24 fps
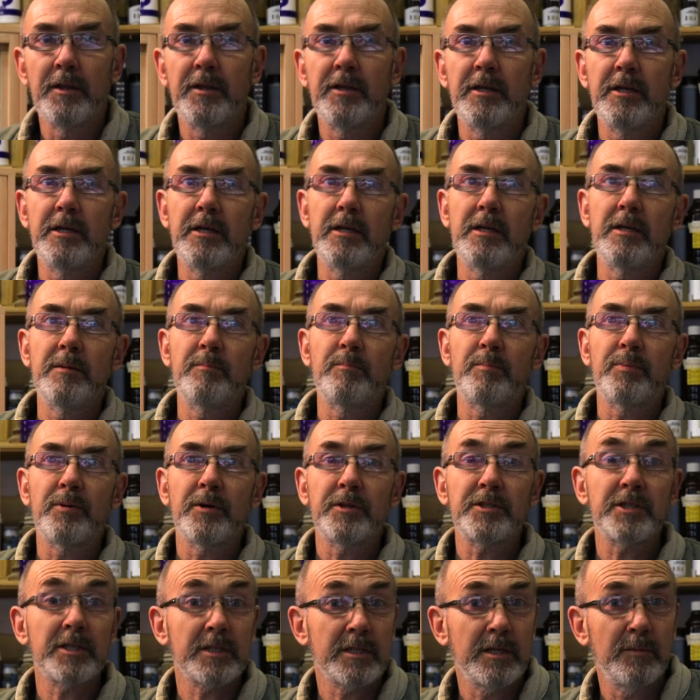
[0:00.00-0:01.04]
The
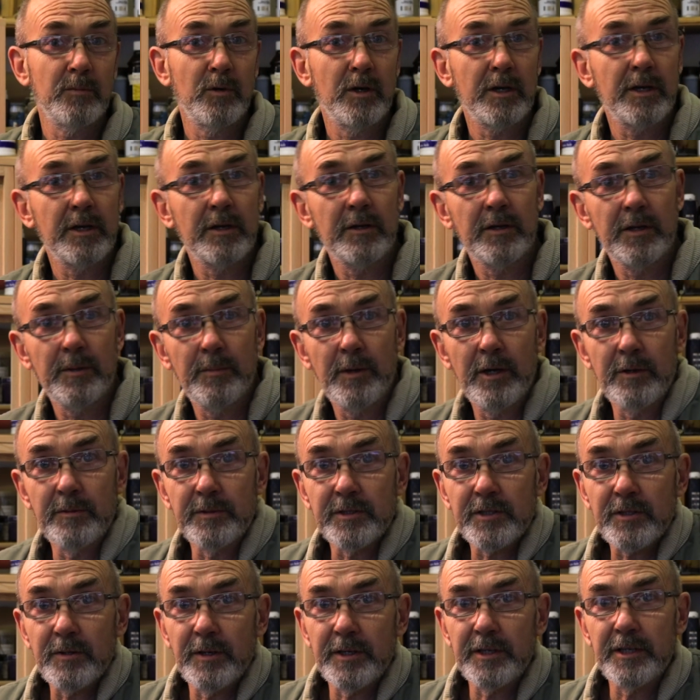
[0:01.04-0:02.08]
project I'm working on at the
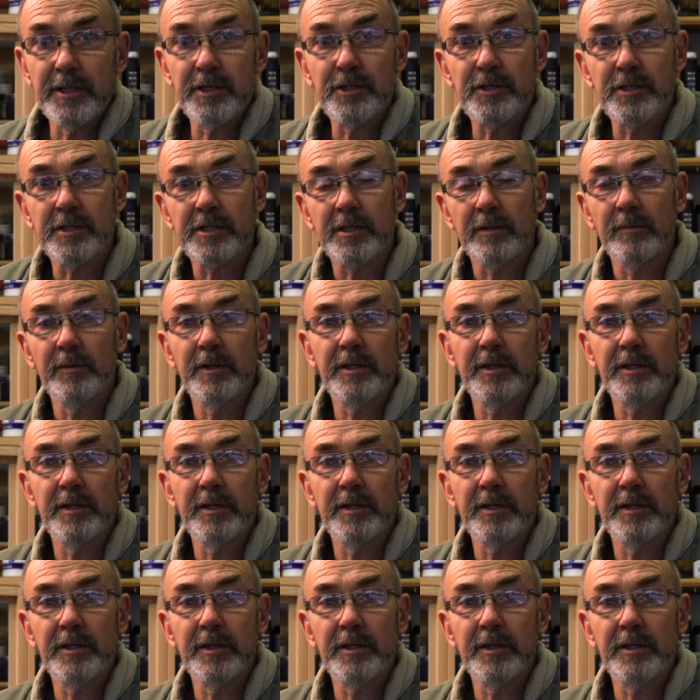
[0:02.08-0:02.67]
moment is quite an interesting